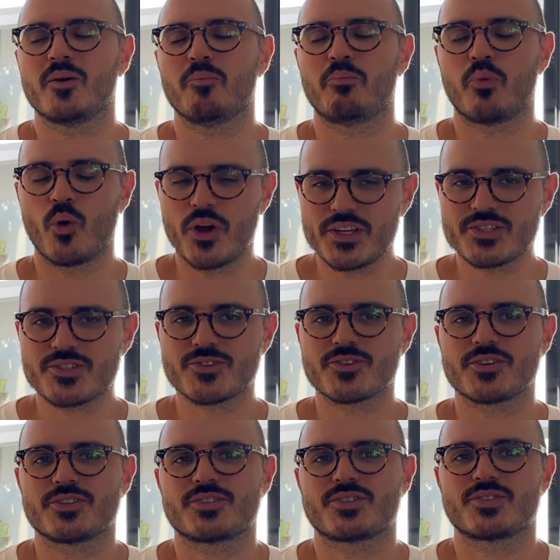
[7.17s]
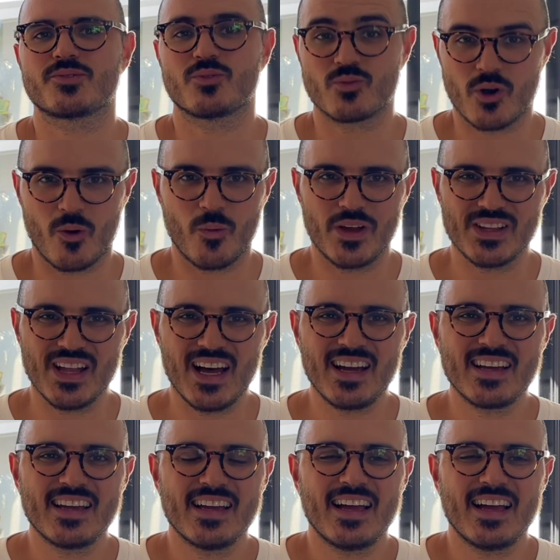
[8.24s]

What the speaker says: boisterous Rottweiler